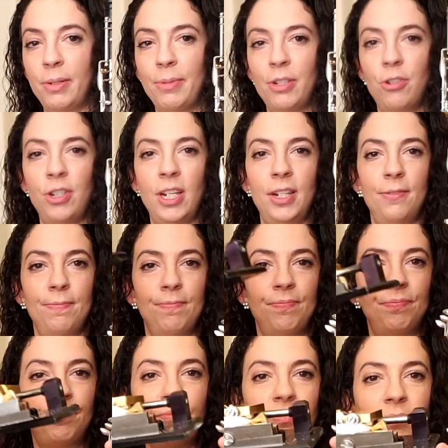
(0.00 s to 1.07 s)
machine.
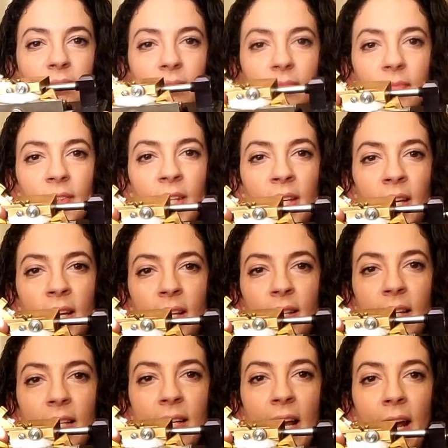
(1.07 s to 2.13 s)

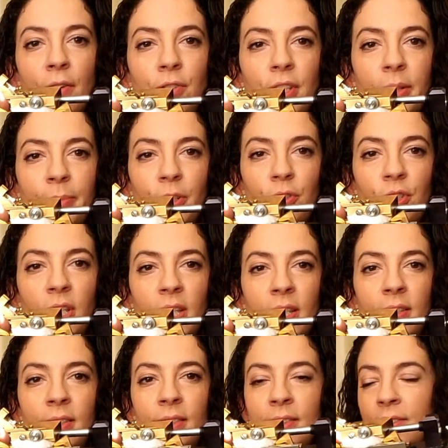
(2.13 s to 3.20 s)
The gouging
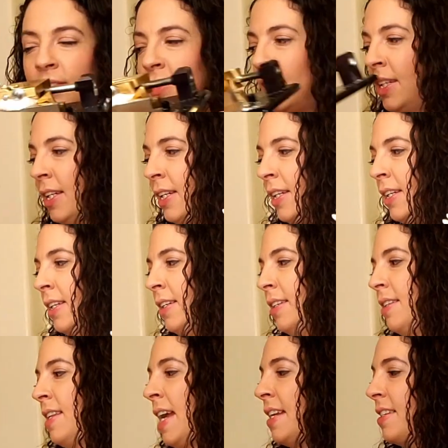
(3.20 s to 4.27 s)
machine
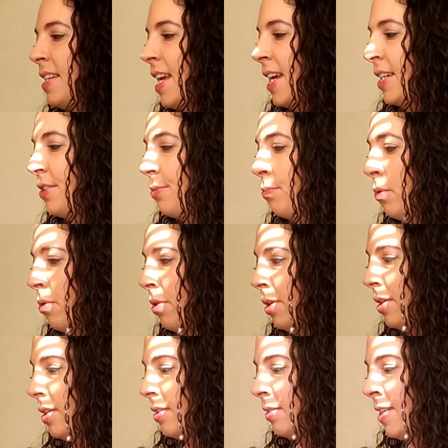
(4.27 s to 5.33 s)
then takes
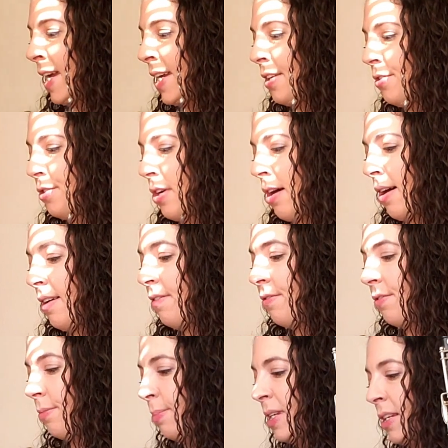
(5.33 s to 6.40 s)
more layers off,
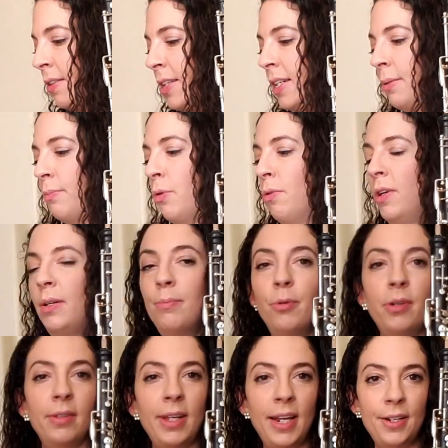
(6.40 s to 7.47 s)
peeling more and more
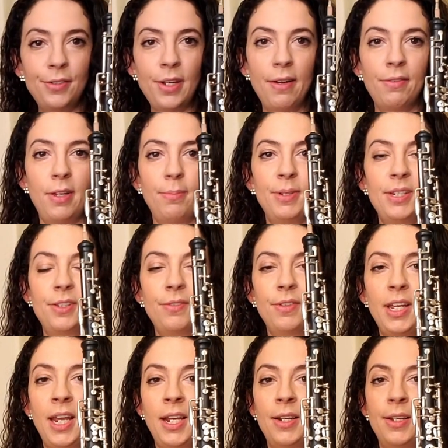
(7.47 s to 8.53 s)
layers off that piece of
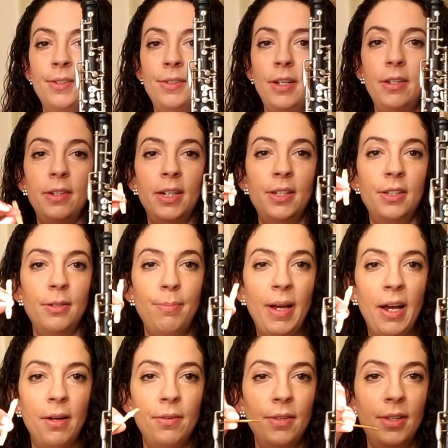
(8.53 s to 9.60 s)
cane until it's
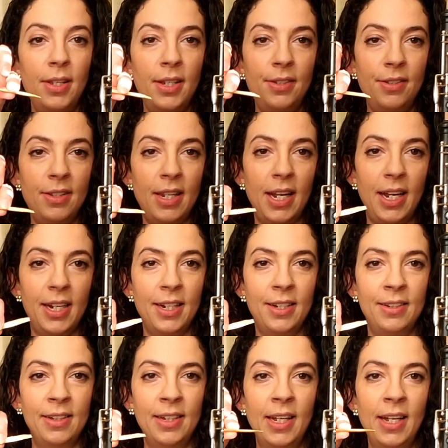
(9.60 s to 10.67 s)
about this thick.
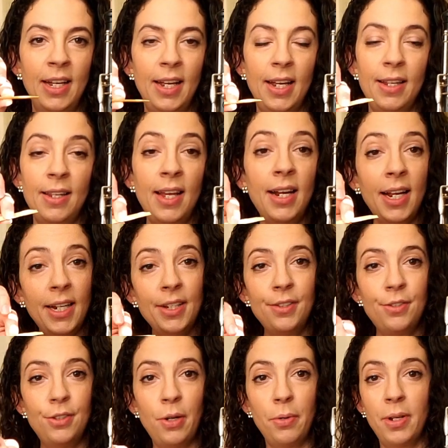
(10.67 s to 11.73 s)
And then I can
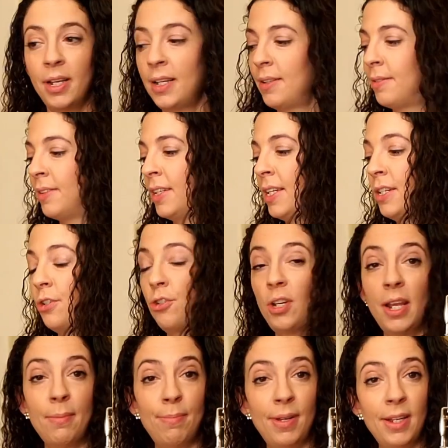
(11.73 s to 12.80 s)
soak it,
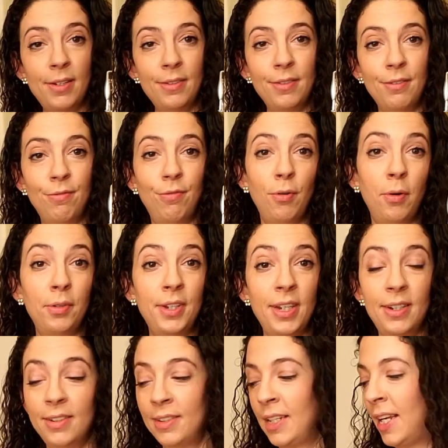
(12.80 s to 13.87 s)
shape it, fold
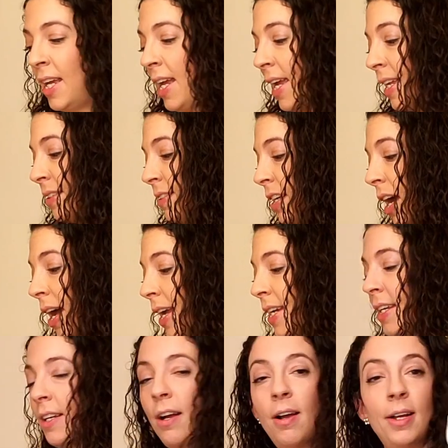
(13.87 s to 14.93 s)
it, and tie
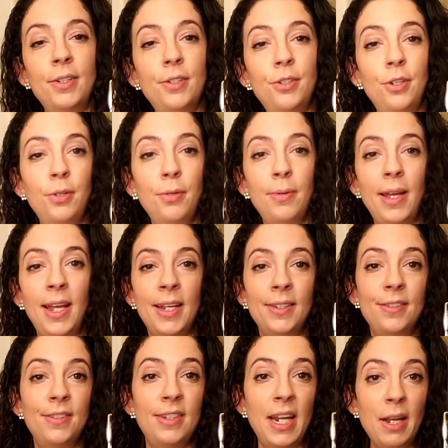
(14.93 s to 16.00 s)
it onto a
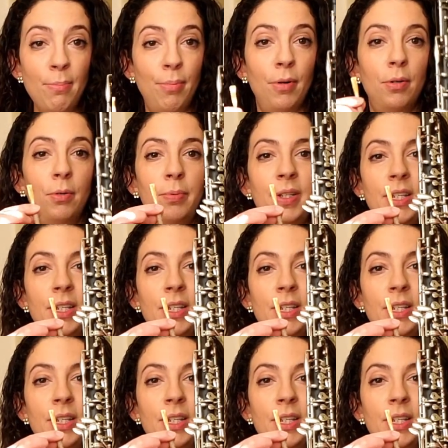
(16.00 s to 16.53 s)
staple, we